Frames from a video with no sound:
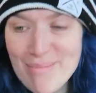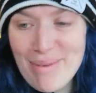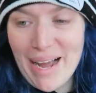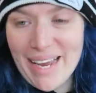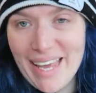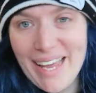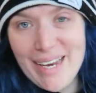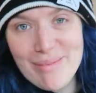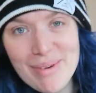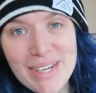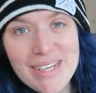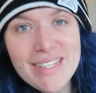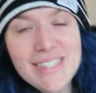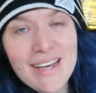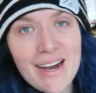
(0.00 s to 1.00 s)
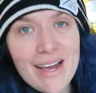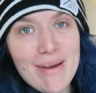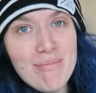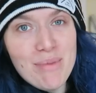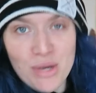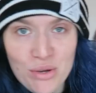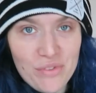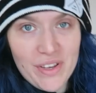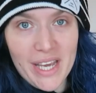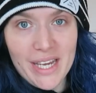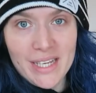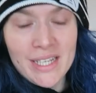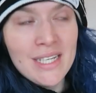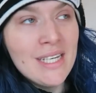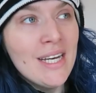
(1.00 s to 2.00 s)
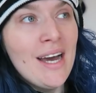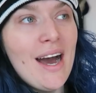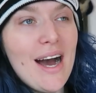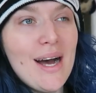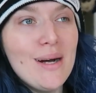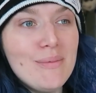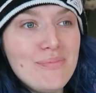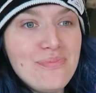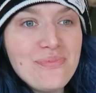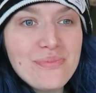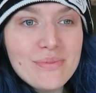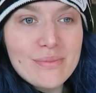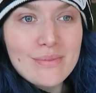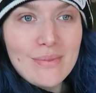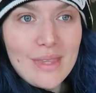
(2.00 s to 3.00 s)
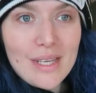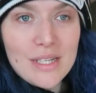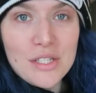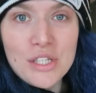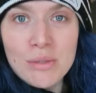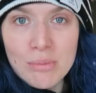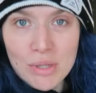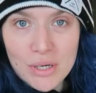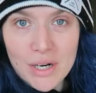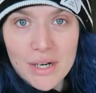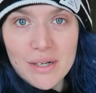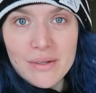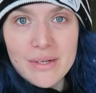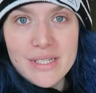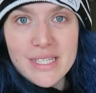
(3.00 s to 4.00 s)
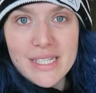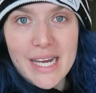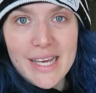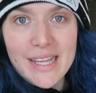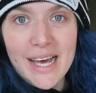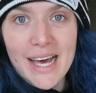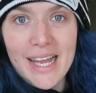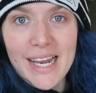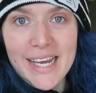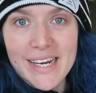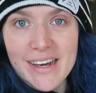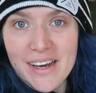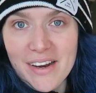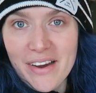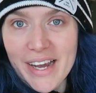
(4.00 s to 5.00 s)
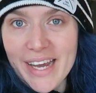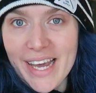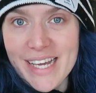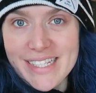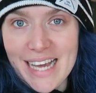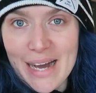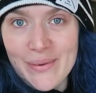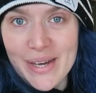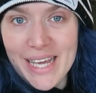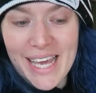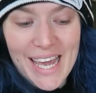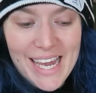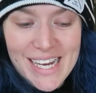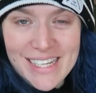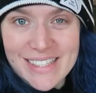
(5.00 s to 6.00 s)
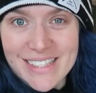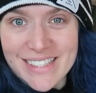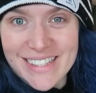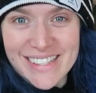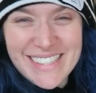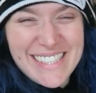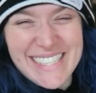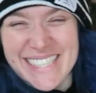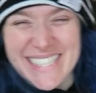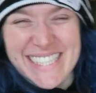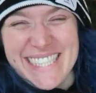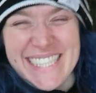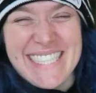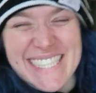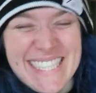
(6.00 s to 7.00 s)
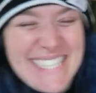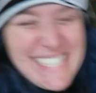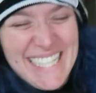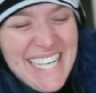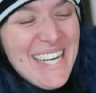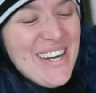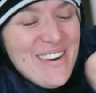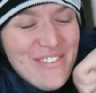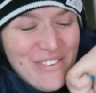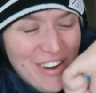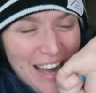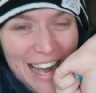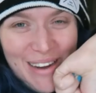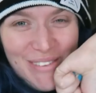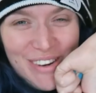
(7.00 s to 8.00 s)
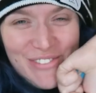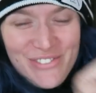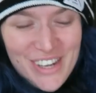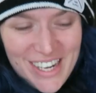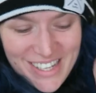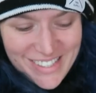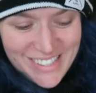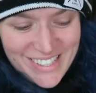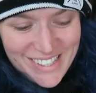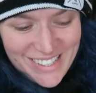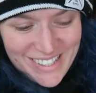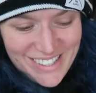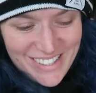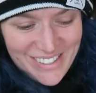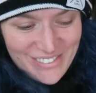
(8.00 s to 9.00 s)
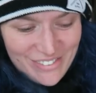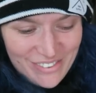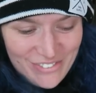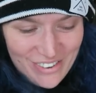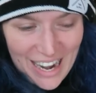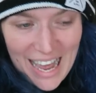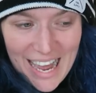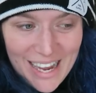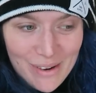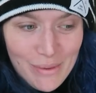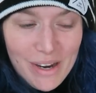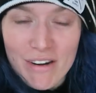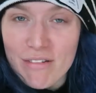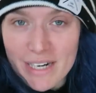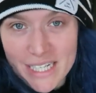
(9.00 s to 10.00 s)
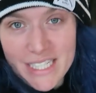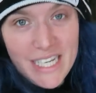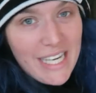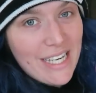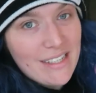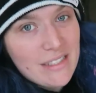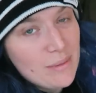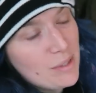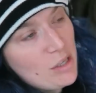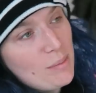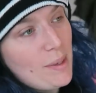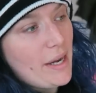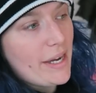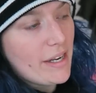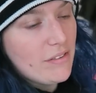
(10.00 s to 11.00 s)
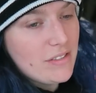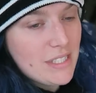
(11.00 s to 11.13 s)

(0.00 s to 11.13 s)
am packing because I am moving. Um, Tomorrow is the day that Helena and I get our keys for our first flat we are renting so we're not buying